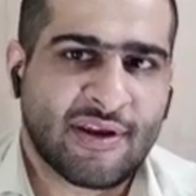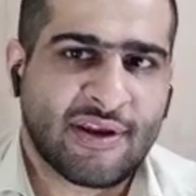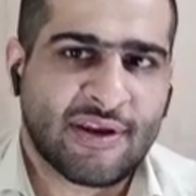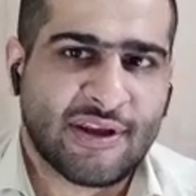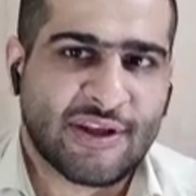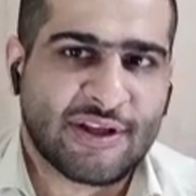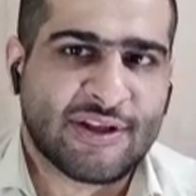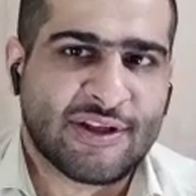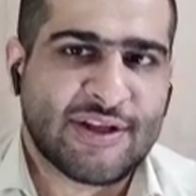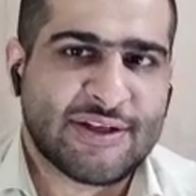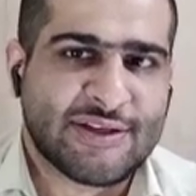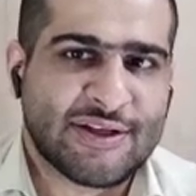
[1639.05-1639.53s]

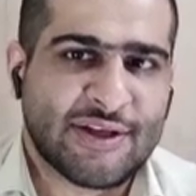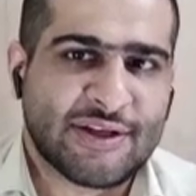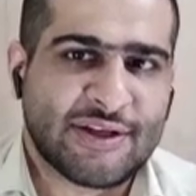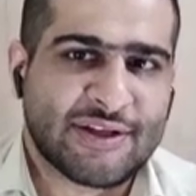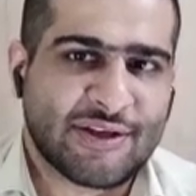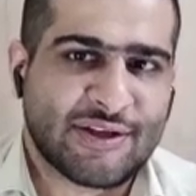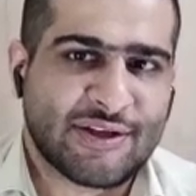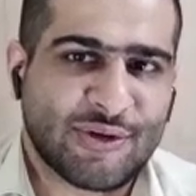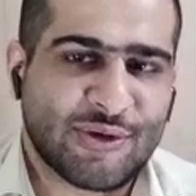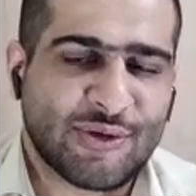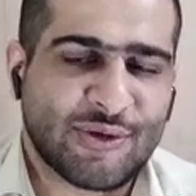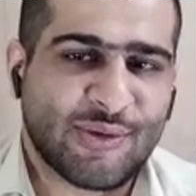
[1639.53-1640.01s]
It
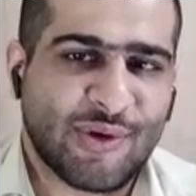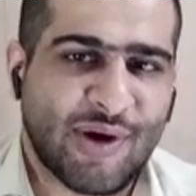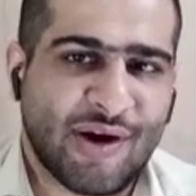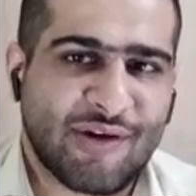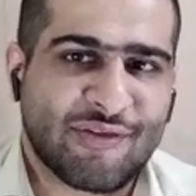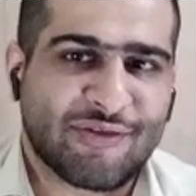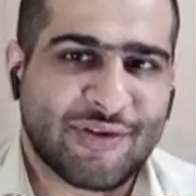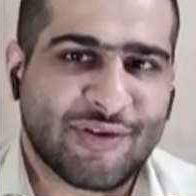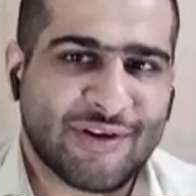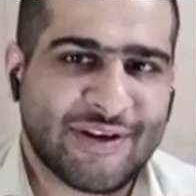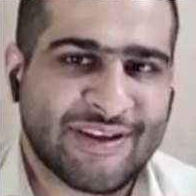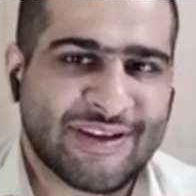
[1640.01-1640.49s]
doesn't do
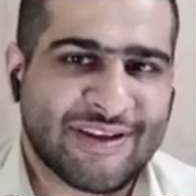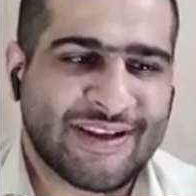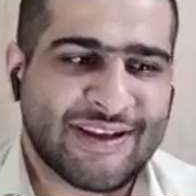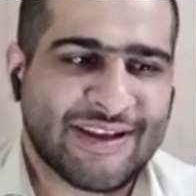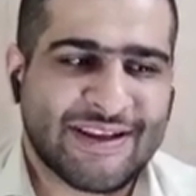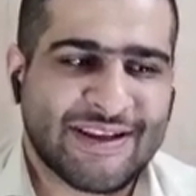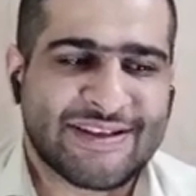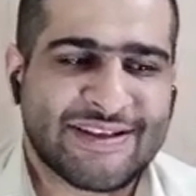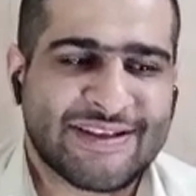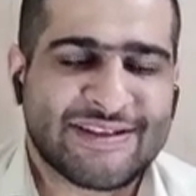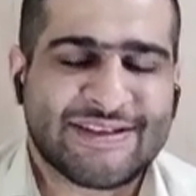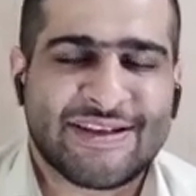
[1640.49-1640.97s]
everything
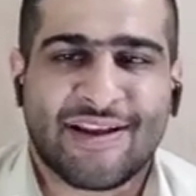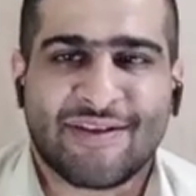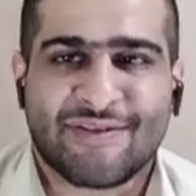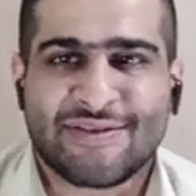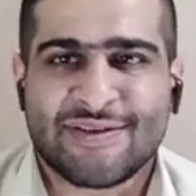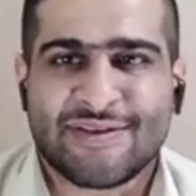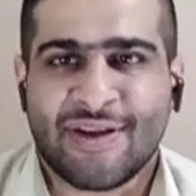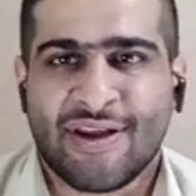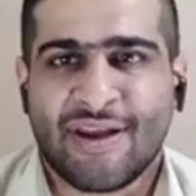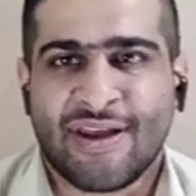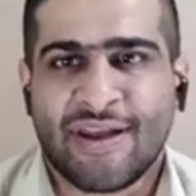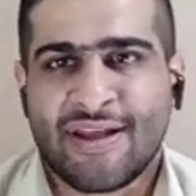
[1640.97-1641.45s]
itself.
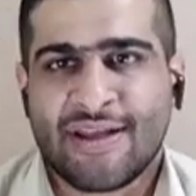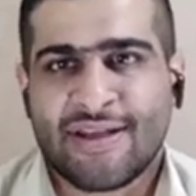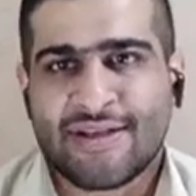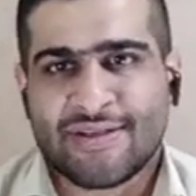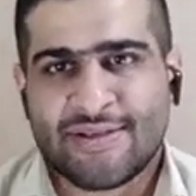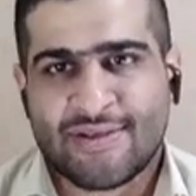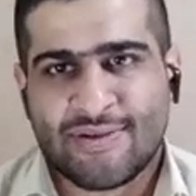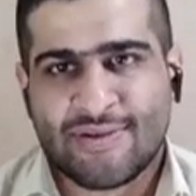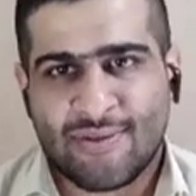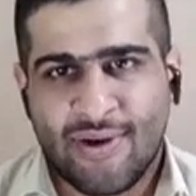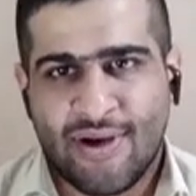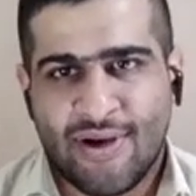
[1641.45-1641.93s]
So
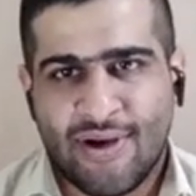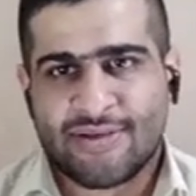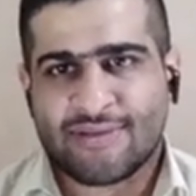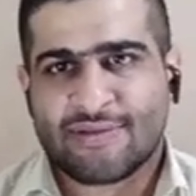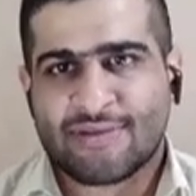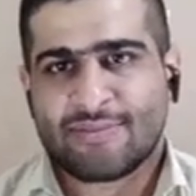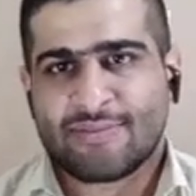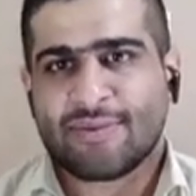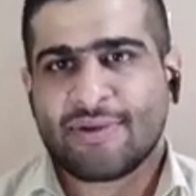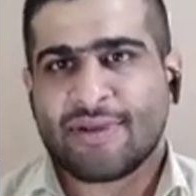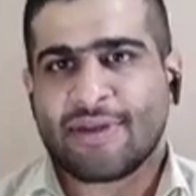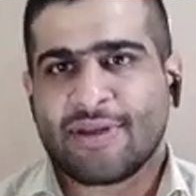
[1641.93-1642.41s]
it's
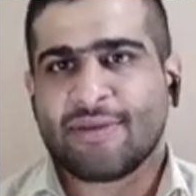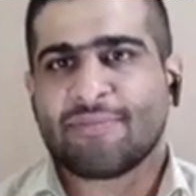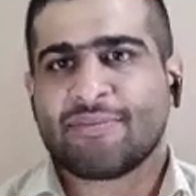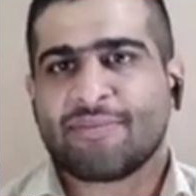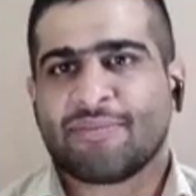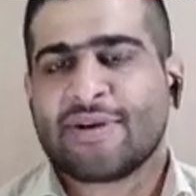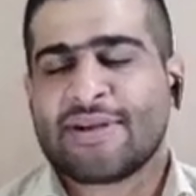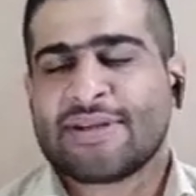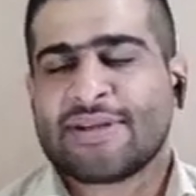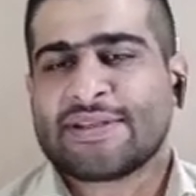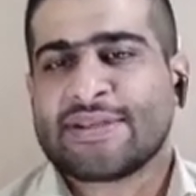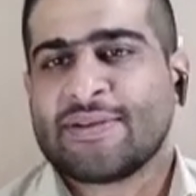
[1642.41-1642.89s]
quite
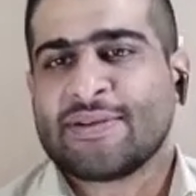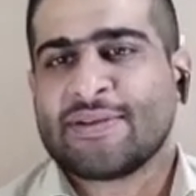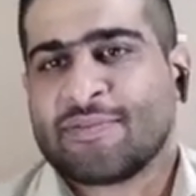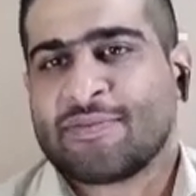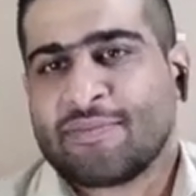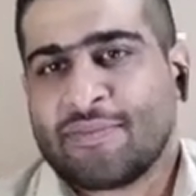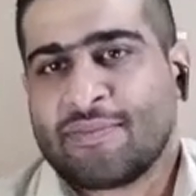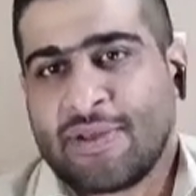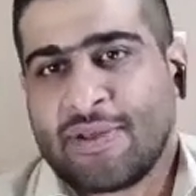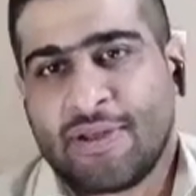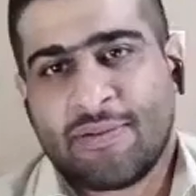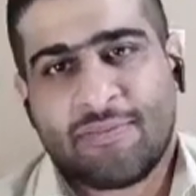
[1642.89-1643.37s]
impressive,
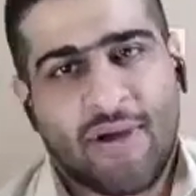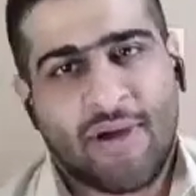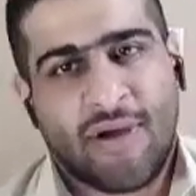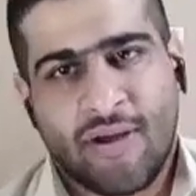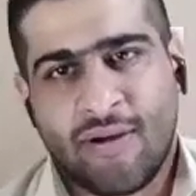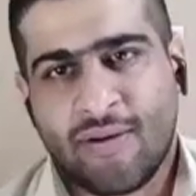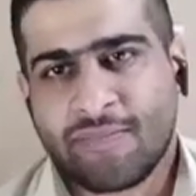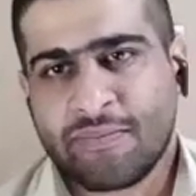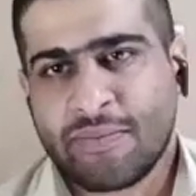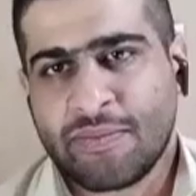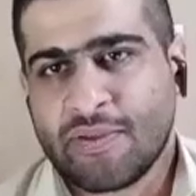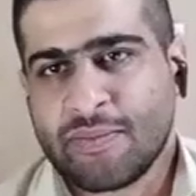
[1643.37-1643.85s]
in my
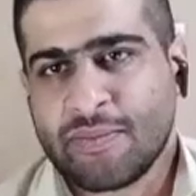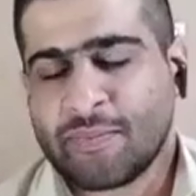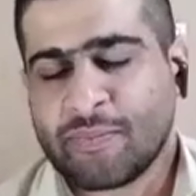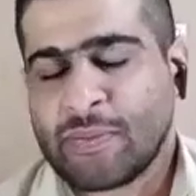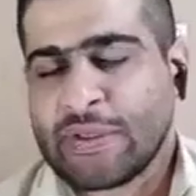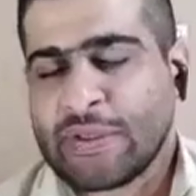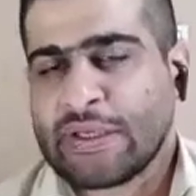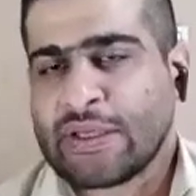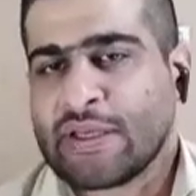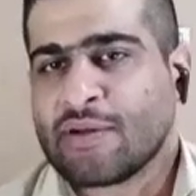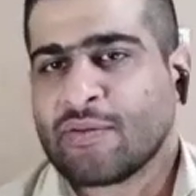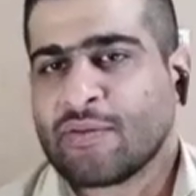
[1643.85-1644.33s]
humble
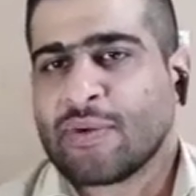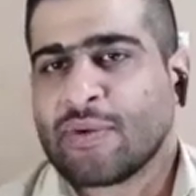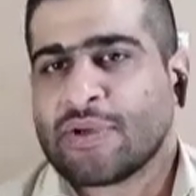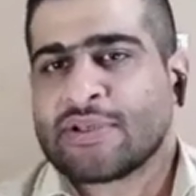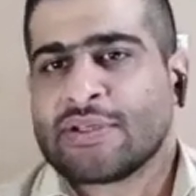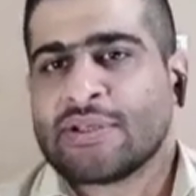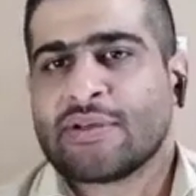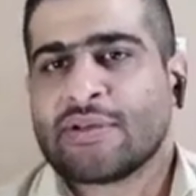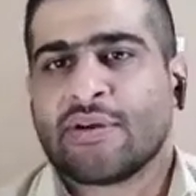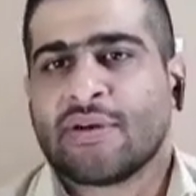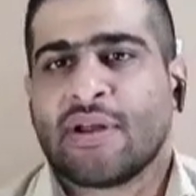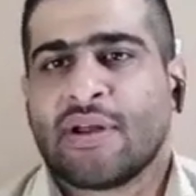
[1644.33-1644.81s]
opinion, what
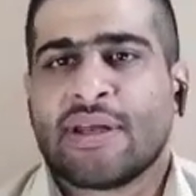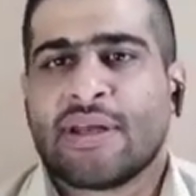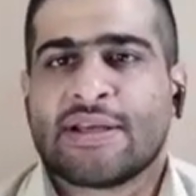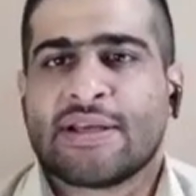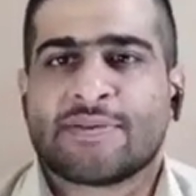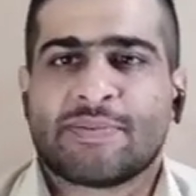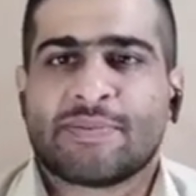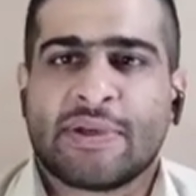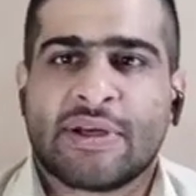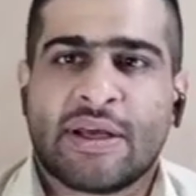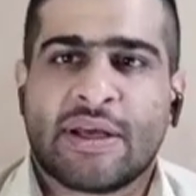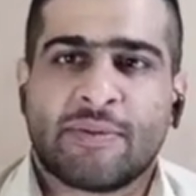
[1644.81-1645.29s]
Iran has
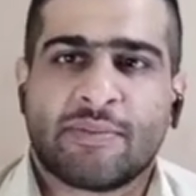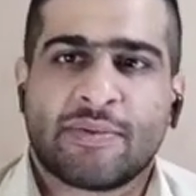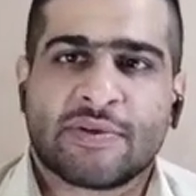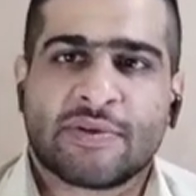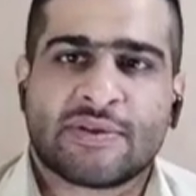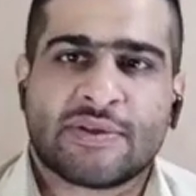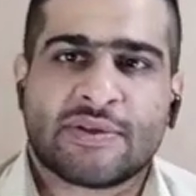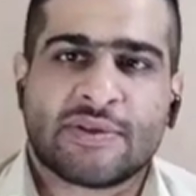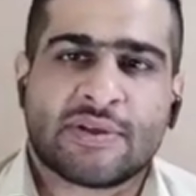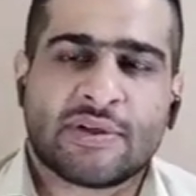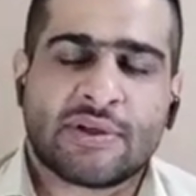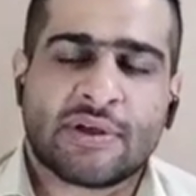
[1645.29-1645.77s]
been able
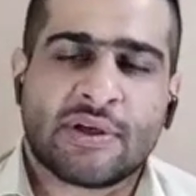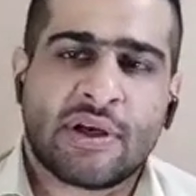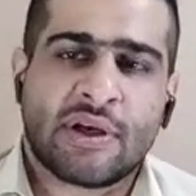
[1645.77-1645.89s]
to do.